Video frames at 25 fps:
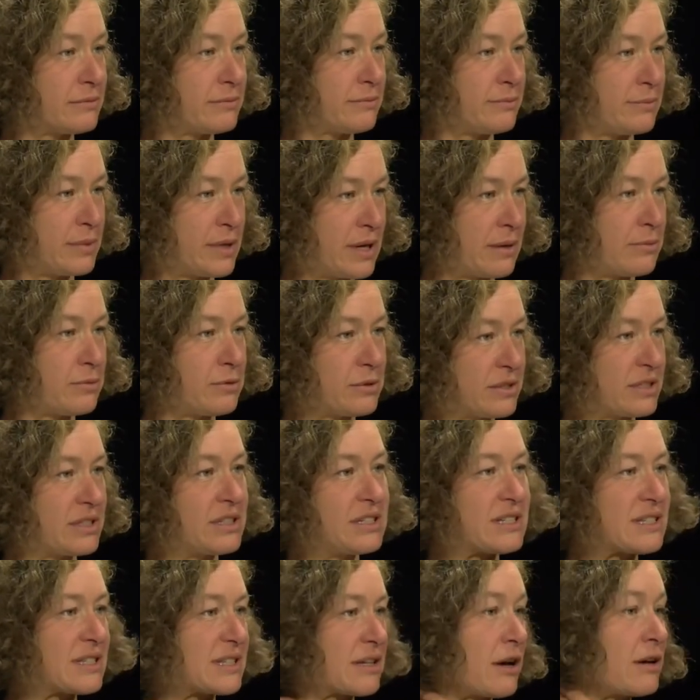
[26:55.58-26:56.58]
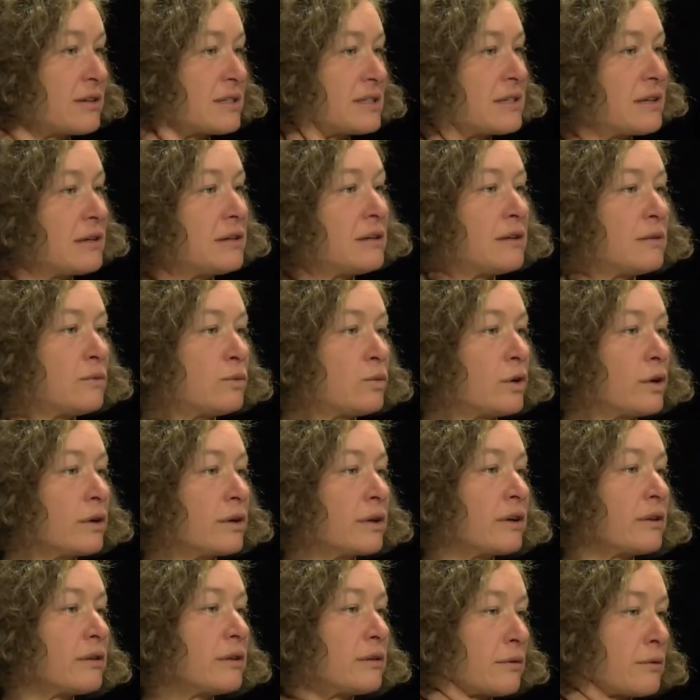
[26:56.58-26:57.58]
be able to At discuss least, yeah. it and work
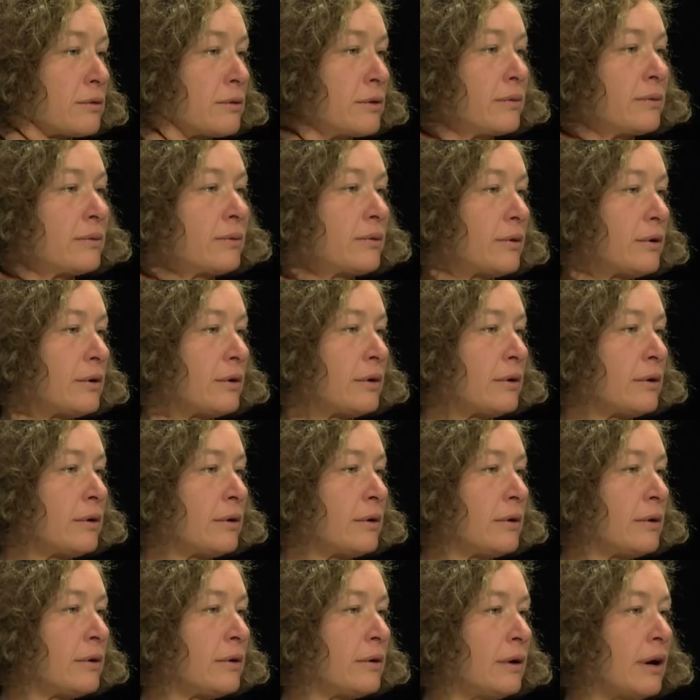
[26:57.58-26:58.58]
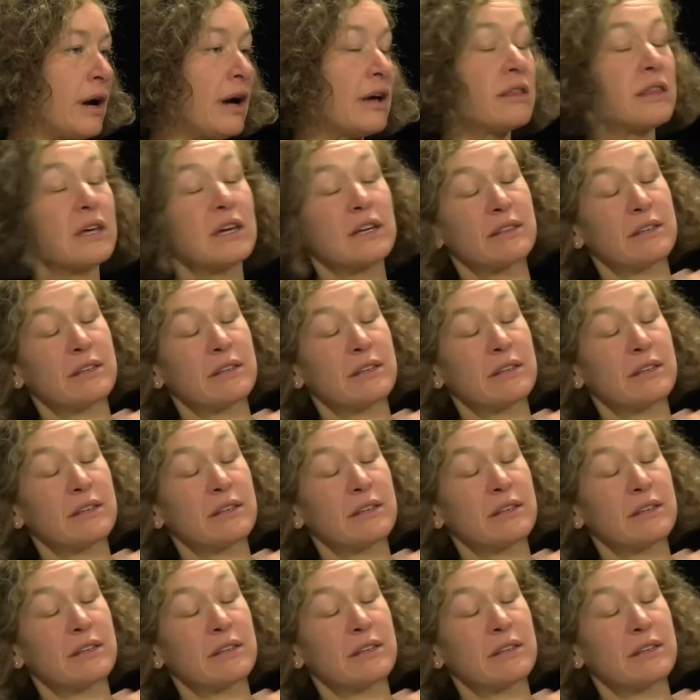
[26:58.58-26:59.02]
it through. I think